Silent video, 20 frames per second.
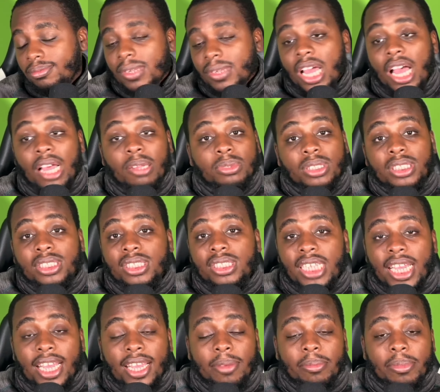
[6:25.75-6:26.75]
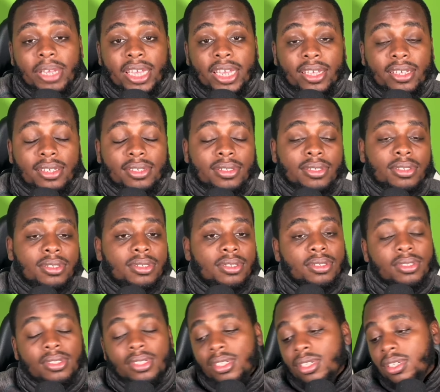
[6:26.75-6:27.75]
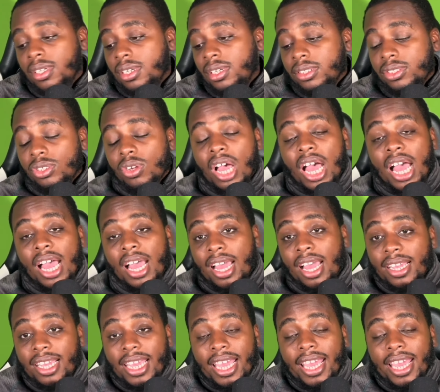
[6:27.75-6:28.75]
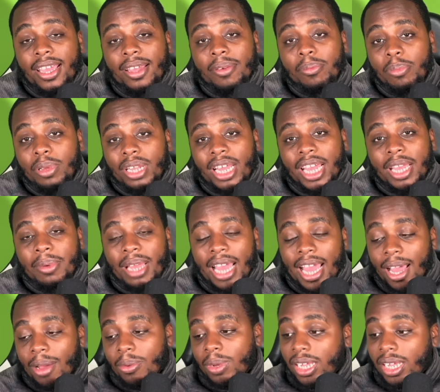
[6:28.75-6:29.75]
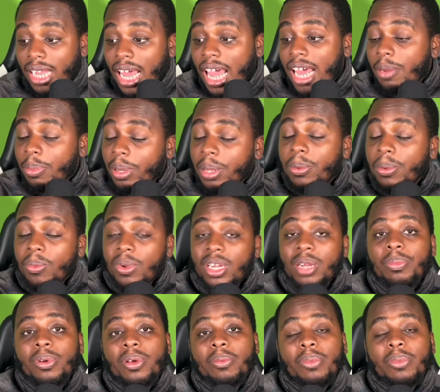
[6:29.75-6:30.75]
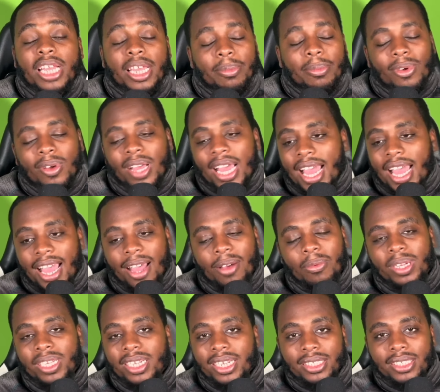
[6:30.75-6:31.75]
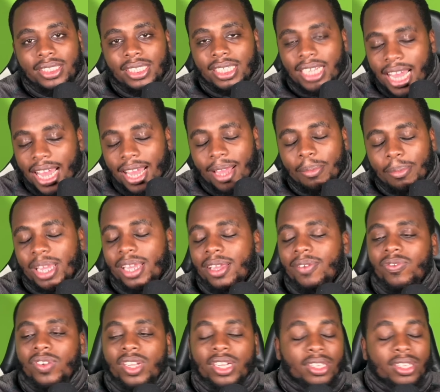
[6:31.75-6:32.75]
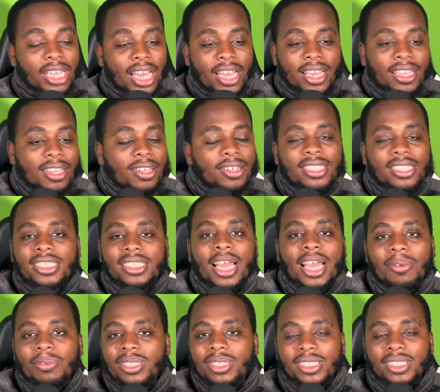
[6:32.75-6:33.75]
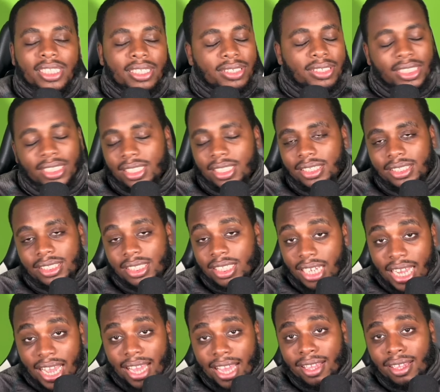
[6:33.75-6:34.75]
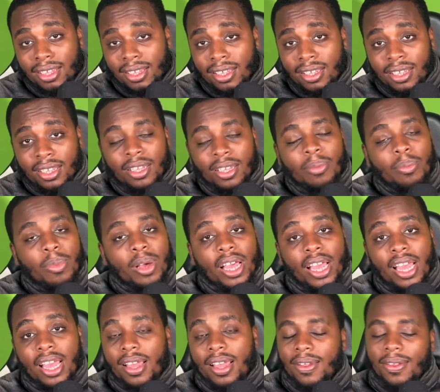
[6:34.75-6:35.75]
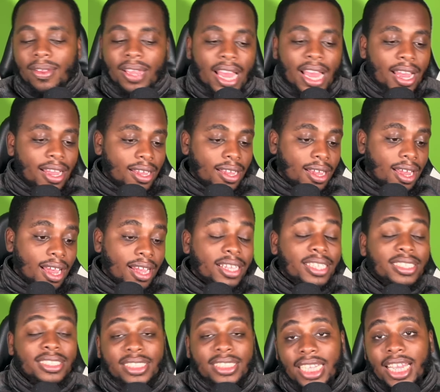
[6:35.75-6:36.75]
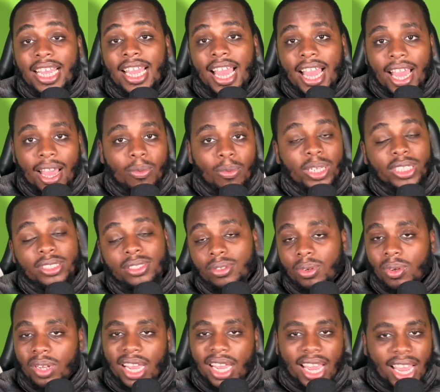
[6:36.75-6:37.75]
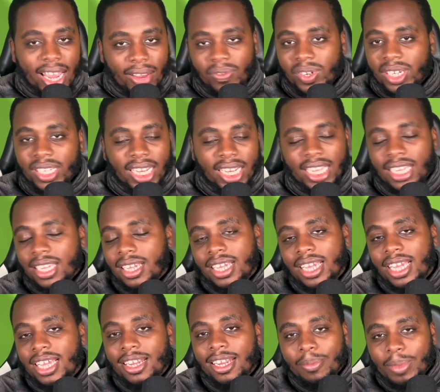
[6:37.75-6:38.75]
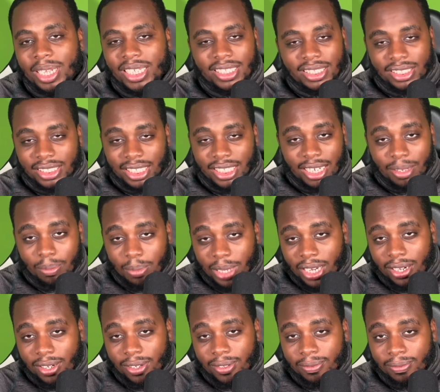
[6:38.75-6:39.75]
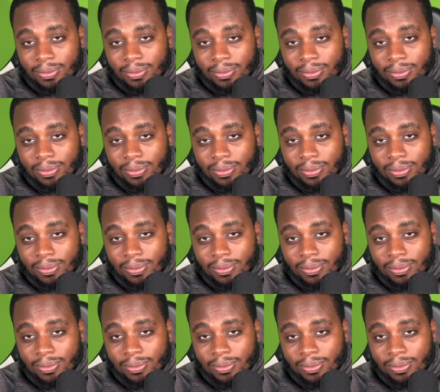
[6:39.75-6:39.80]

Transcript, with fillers: I'm just saying, man. So I, I can't blame Howie. A lot of people want to put blame on Howie, this and that, and make it fun like, oh, it's Howie season, this and that. But I, I could say Howie is doing everything he can to make this team better.